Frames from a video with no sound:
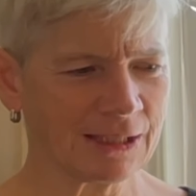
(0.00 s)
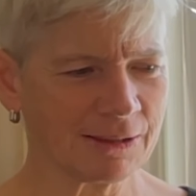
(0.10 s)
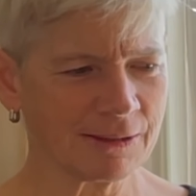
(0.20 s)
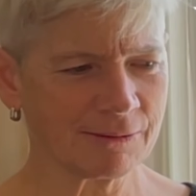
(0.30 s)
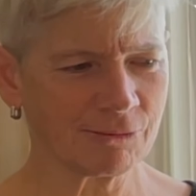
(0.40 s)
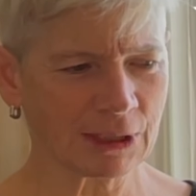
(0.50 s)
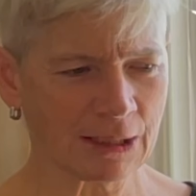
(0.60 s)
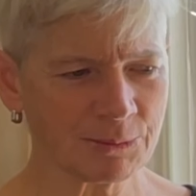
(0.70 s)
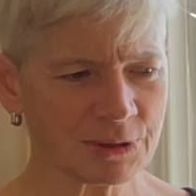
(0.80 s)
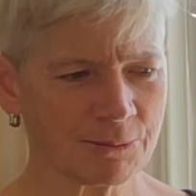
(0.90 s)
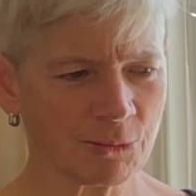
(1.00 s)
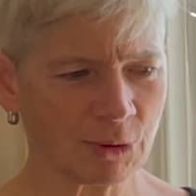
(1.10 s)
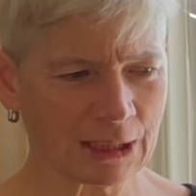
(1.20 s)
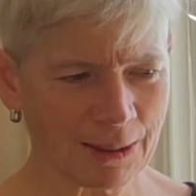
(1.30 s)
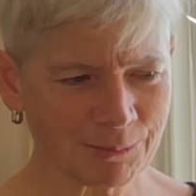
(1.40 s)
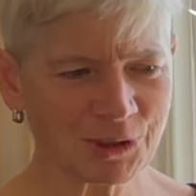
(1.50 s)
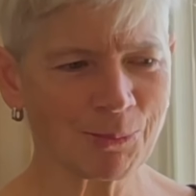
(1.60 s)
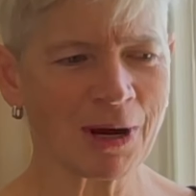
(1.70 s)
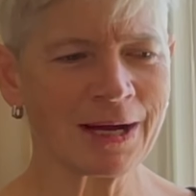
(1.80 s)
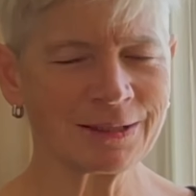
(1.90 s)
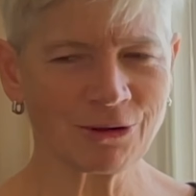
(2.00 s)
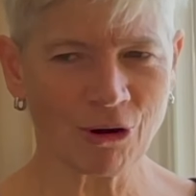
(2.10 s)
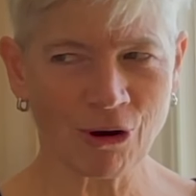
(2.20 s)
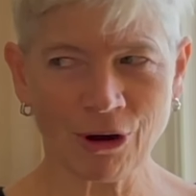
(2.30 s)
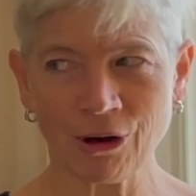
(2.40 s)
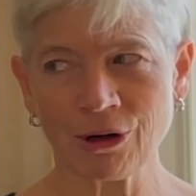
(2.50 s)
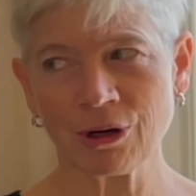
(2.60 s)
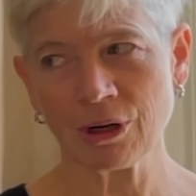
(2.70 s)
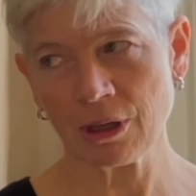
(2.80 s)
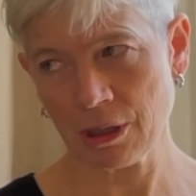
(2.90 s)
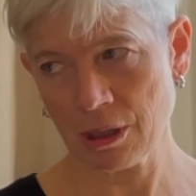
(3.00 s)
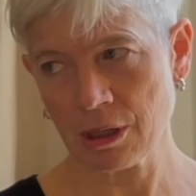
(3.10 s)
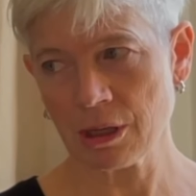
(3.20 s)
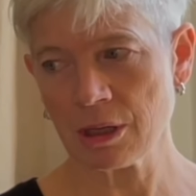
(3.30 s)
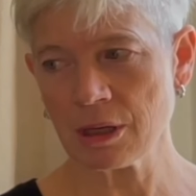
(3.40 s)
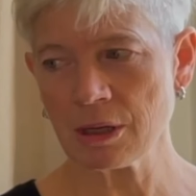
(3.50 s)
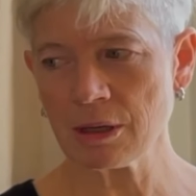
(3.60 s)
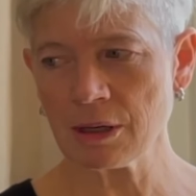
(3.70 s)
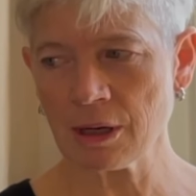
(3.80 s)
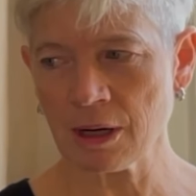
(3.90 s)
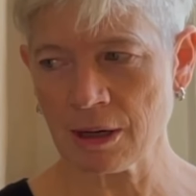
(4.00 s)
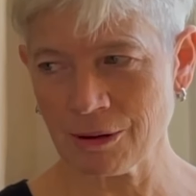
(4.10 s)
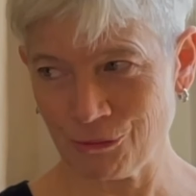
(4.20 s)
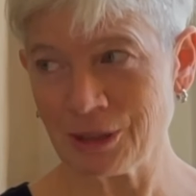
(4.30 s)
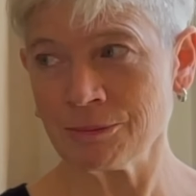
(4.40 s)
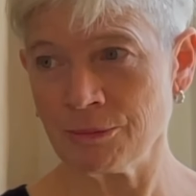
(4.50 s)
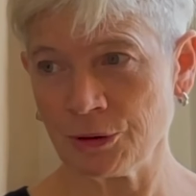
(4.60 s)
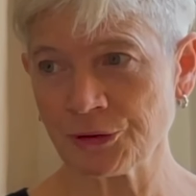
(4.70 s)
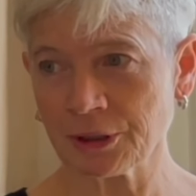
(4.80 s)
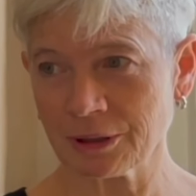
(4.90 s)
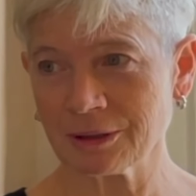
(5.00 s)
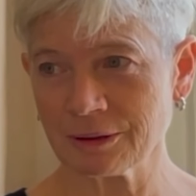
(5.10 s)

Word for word: I, it, what comes to what come to mind are uh, written music.